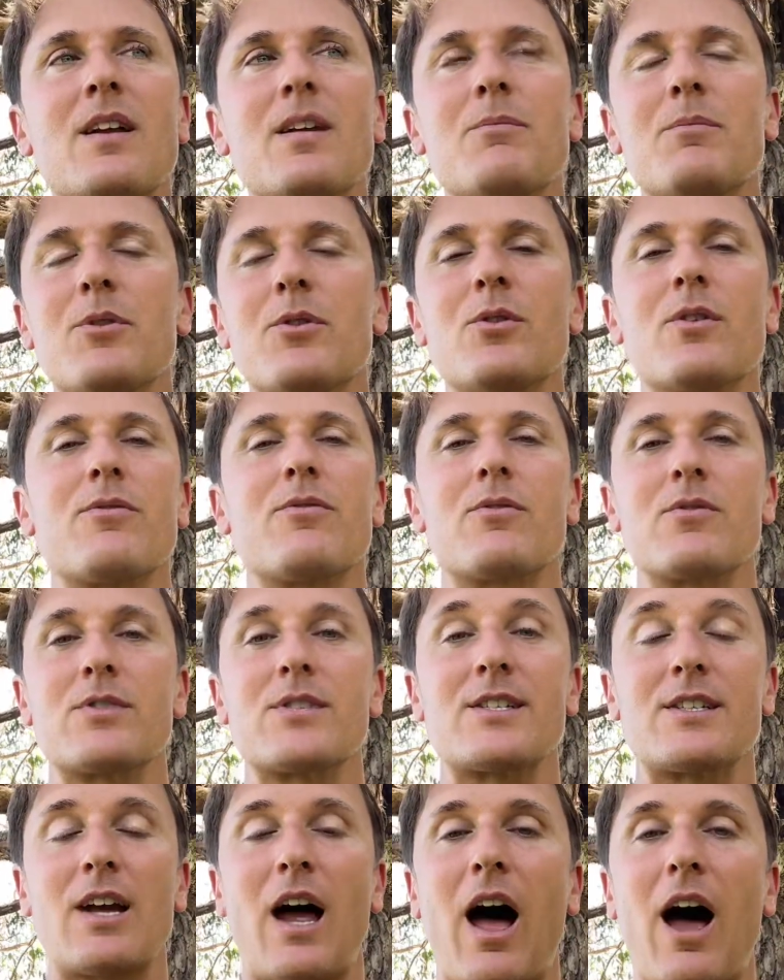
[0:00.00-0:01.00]
beautiful
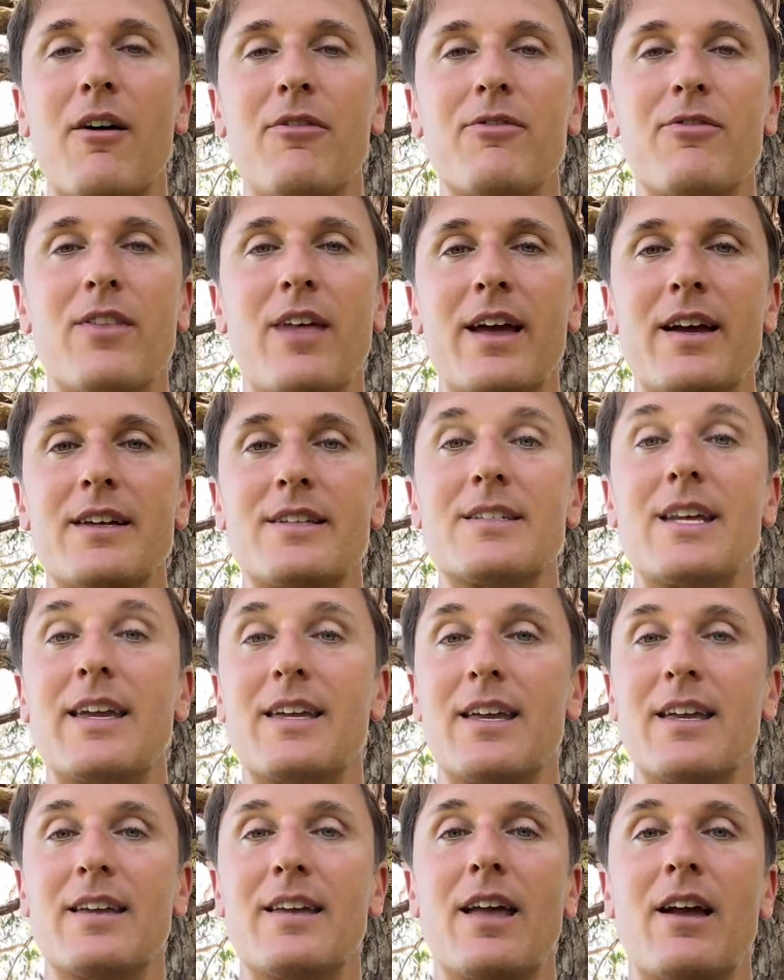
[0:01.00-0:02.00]
staff there
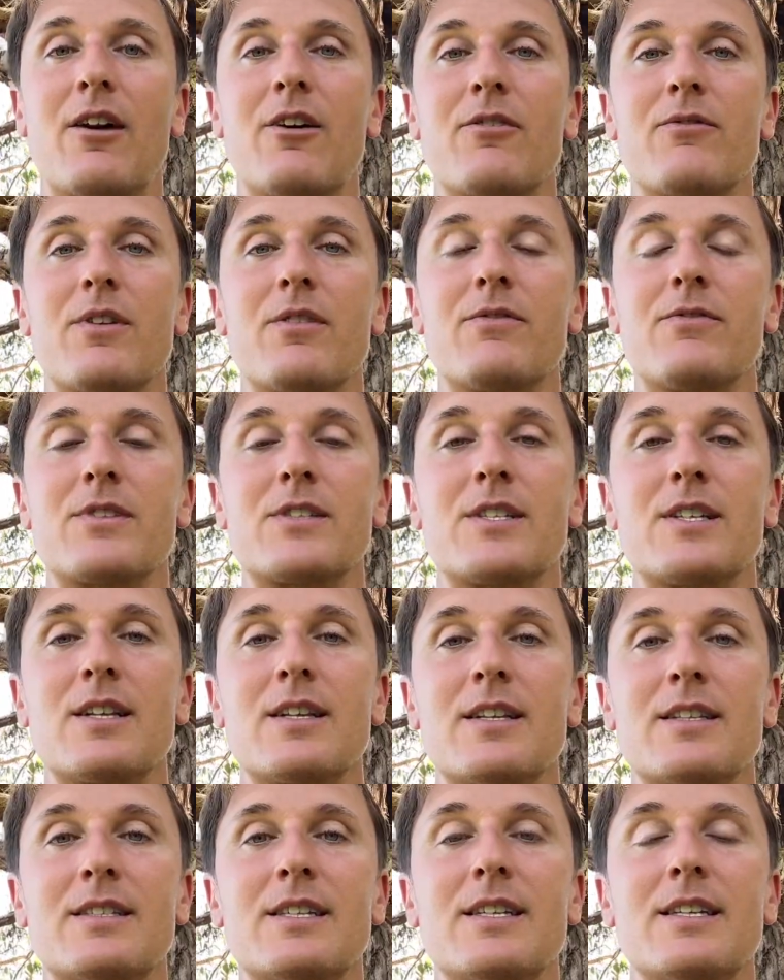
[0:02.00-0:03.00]
taking care of the
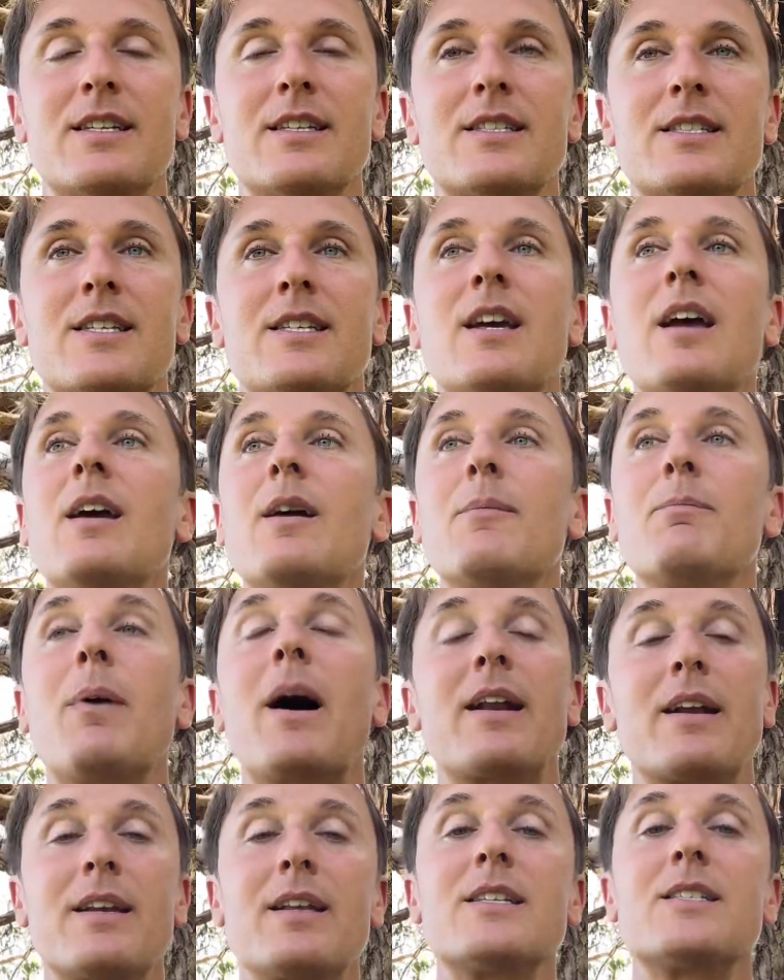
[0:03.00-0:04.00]
facilities. But
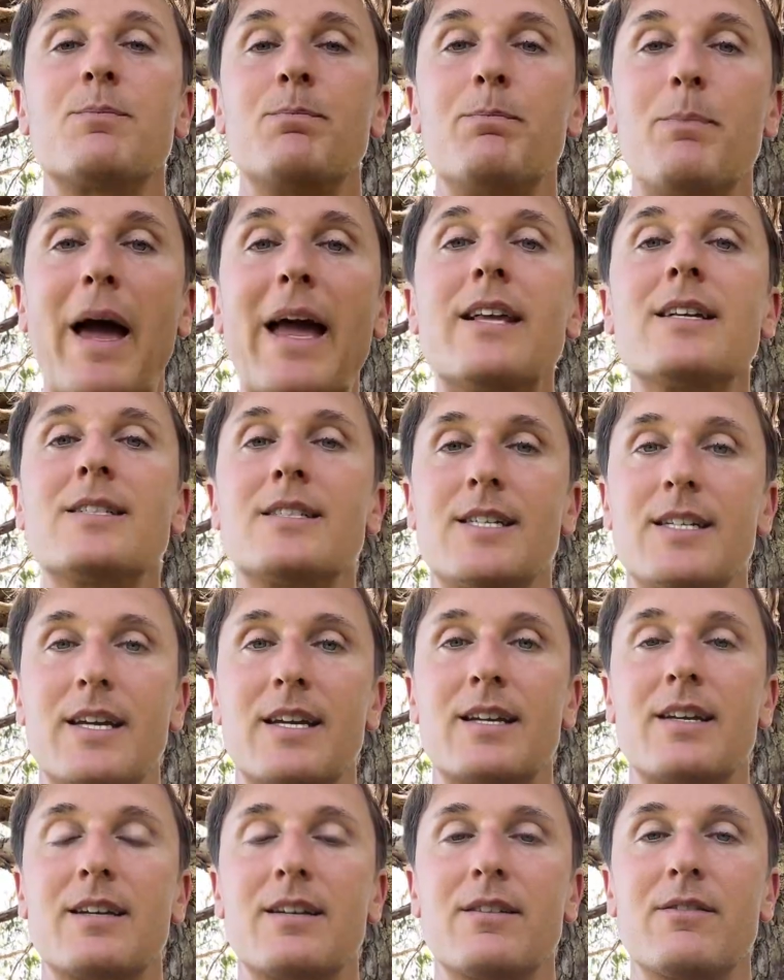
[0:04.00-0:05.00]
it is
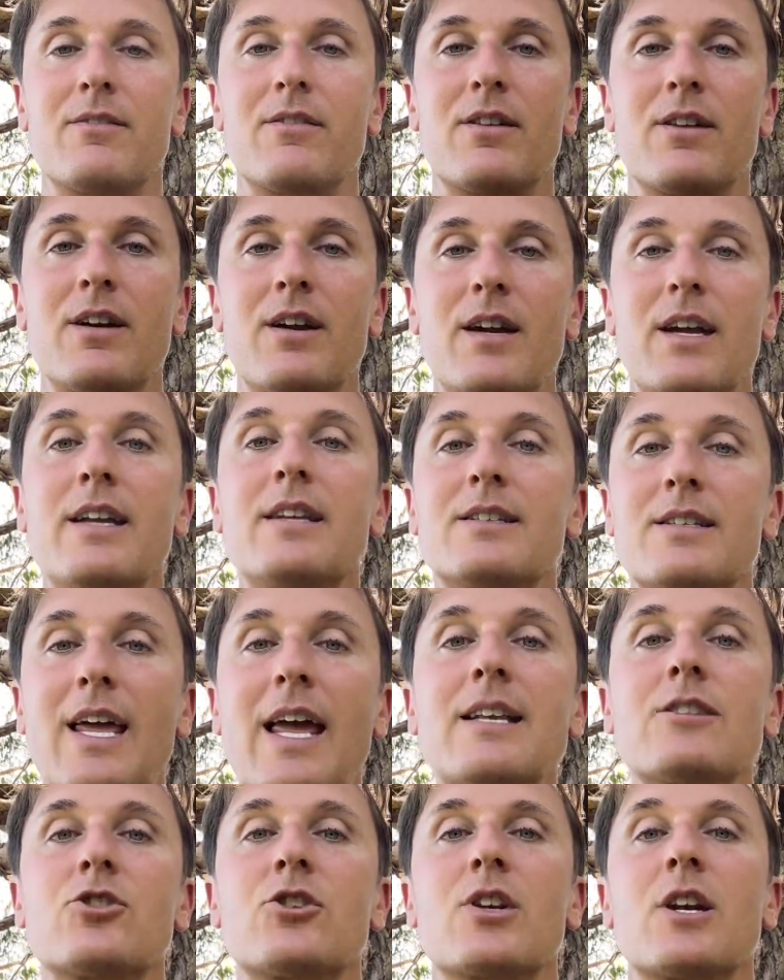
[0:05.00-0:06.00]
basic,
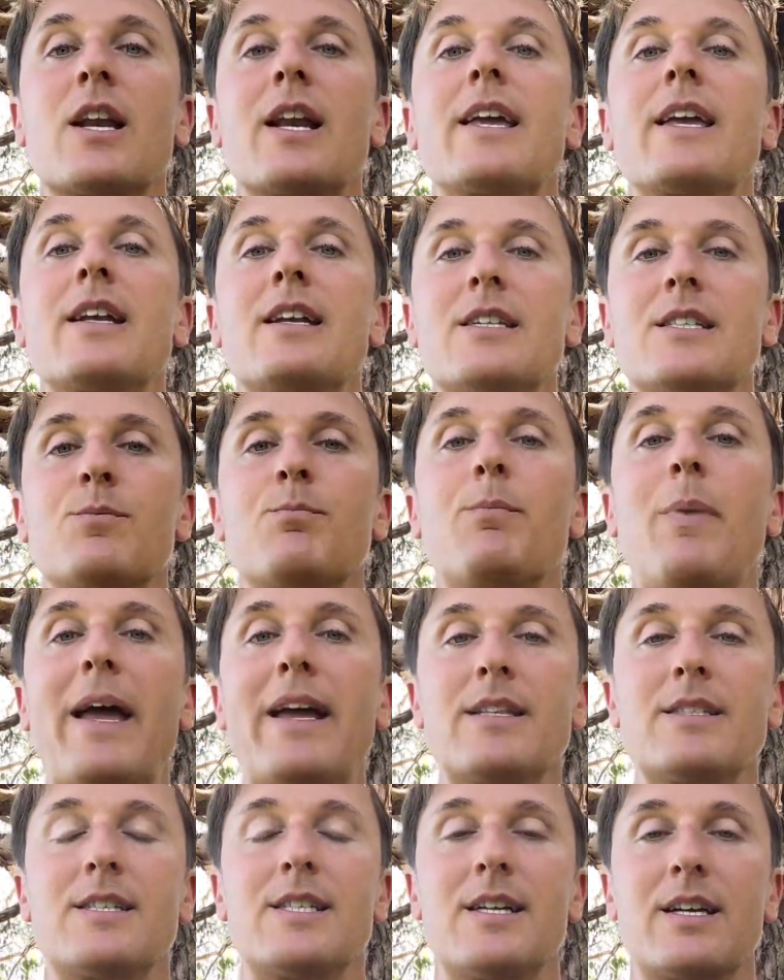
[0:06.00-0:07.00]
intentionally it is
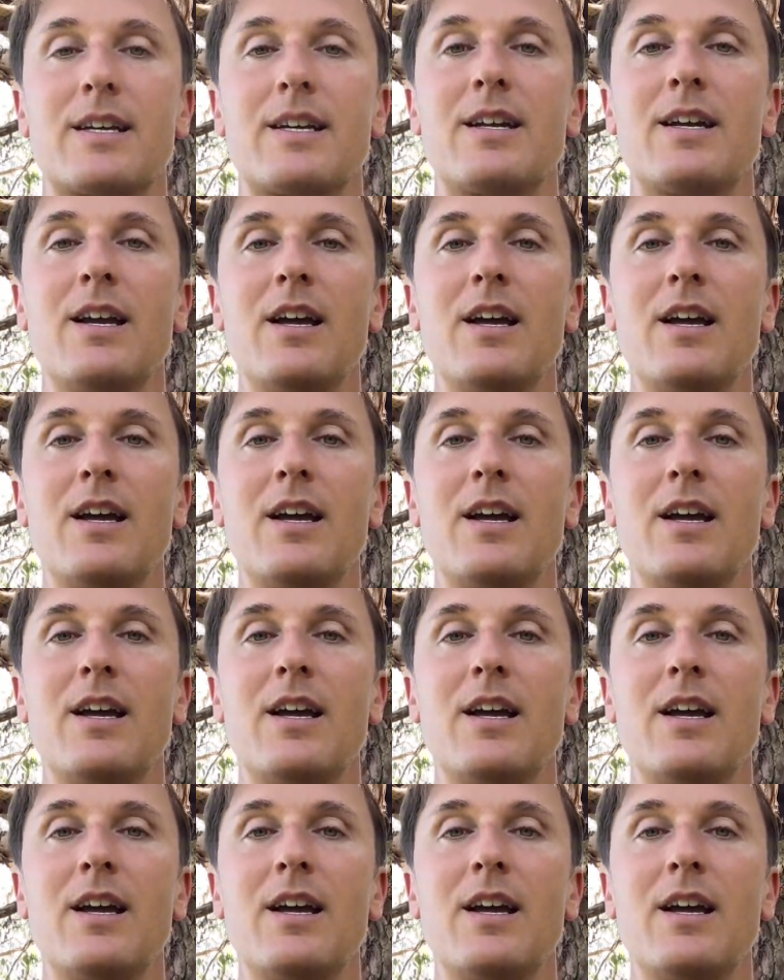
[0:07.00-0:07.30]
basic